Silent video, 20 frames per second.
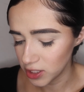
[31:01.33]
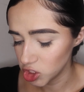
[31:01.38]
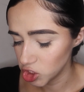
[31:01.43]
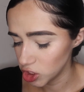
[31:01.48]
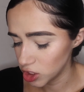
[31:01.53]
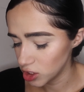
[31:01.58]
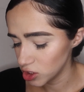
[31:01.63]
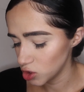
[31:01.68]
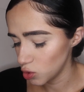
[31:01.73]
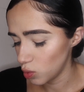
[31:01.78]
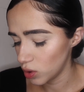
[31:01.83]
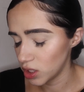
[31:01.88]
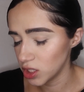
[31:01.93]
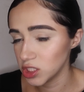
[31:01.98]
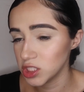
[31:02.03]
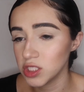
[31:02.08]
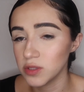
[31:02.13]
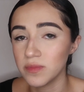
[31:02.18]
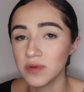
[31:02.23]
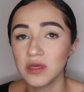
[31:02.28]
that she doesn't want
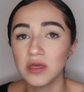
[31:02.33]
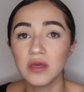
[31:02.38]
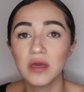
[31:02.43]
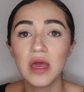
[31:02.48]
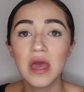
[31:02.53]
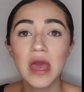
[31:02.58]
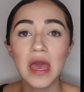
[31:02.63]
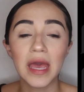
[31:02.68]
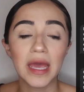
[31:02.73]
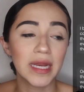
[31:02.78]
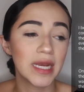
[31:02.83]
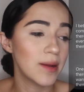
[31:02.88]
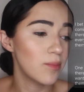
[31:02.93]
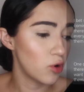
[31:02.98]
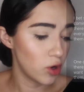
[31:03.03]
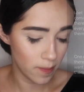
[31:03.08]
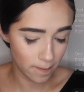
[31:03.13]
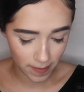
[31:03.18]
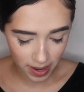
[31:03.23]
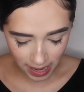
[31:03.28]
us to be any
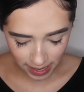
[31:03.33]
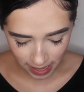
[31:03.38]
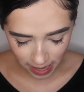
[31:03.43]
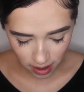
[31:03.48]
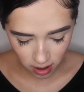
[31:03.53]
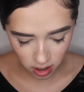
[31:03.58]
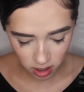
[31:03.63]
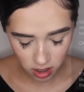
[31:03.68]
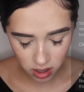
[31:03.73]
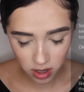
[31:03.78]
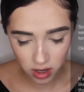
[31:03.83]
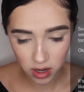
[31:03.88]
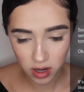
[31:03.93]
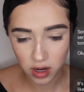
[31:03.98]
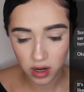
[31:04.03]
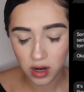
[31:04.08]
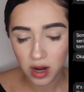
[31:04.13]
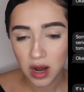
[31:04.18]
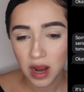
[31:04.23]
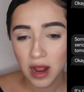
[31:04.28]
more mad at
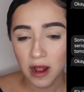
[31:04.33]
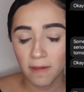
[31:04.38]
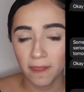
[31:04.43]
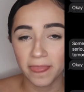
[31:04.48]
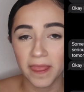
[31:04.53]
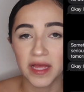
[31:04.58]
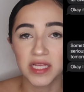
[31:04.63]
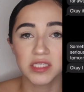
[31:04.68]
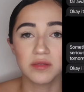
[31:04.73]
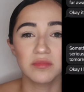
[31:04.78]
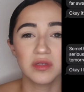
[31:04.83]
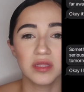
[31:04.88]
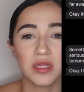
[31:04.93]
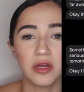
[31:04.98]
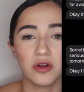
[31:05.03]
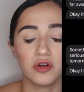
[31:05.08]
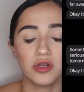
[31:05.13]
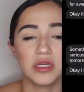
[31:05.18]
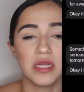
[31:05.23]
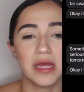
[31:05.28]
her. That's something
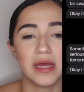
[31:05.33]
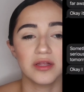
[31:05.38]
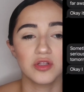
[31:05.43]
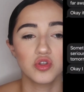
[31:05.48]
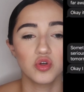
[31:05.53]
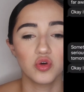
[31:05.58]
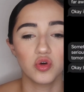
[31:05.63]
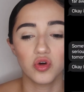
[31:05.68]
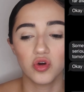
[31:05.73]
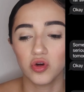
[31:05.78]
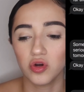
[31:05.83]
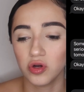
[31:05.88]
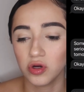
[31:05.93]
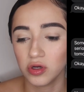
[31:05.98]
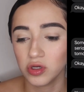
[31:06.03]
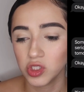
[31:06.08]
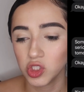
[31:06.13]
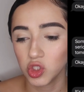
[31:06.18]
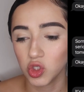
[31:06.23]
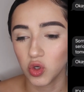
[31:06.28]
that her dad told
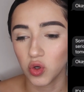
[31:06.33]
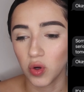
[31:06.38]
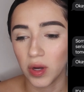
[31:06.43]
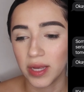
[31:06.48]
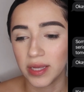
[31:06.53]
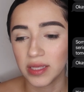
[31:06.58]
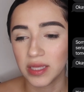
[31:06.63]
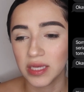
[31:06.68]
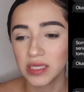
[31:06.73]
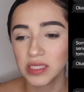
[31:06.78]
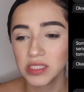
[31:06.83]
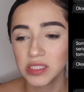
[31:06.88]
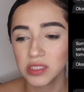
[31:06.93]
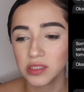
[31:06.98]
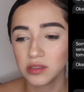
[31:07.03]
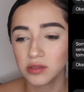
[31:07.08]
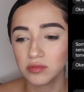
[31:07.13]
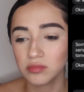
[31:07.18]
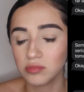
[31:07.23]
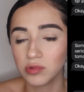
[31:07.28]
her. So I
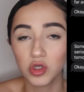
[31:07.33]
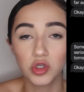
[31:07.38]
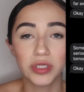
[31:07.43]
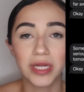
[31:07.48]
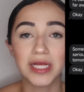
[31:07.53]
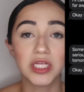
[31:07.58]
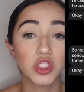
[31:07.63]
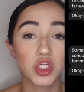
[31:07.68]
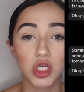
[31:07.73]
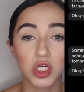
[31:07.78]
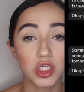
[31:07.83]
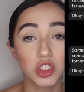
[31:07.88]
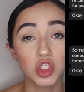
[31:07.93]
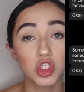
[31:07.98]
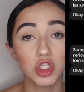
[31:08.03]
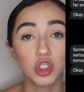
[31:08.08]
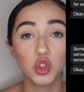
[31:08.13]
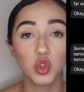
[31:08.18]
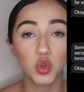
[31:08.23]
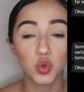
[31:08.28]
guess her dad's talking
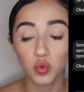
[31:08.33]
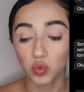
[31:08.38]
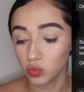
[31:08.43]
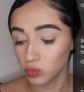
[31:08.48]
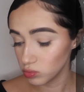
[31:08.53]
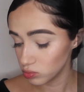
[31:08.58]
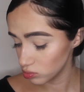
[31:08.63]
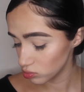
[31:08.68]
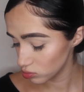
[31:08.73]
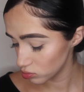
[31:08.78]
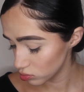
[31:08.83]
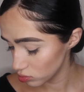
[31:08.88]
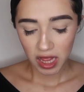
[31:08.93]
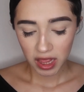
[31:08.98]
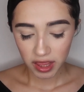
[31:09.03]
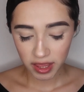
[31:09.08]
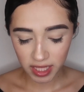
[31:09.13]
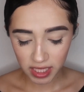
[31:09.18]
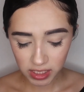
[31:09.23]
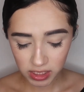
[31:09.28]
shit too.
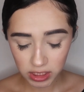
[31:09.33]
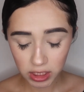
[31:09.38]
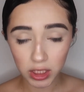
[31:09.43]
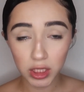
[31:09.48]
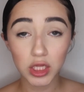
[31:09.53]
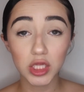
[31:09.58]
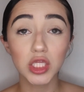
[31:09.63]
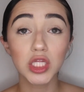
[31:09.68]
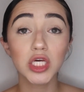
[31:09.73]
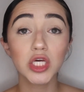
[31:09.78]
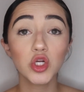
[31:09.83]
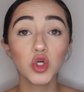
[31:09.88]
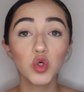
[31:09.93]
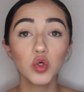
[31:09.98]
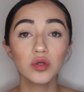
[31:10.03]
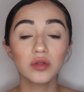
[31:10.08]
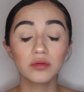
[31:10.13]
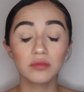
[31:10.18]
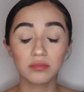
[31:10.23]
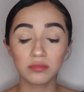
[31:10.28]
This
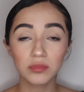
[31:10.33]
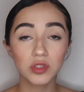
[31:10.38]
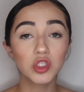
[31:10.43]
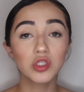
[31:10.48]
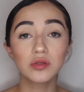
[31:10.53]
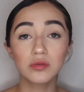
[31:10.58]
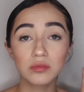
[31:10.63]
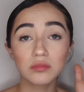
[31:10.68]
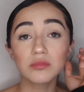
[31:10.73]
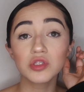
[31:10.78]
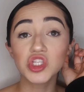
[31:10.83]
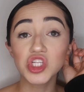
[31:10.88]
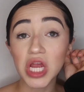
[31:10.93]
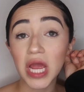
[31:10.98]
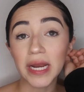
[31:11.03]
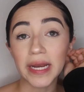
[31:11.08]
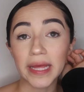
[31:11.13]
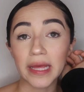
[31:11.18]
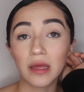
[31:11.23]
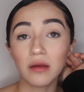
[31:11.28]
little
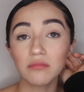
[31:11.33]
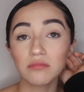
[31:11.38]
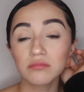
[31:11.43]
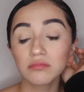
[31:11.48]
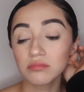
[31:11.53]
Janet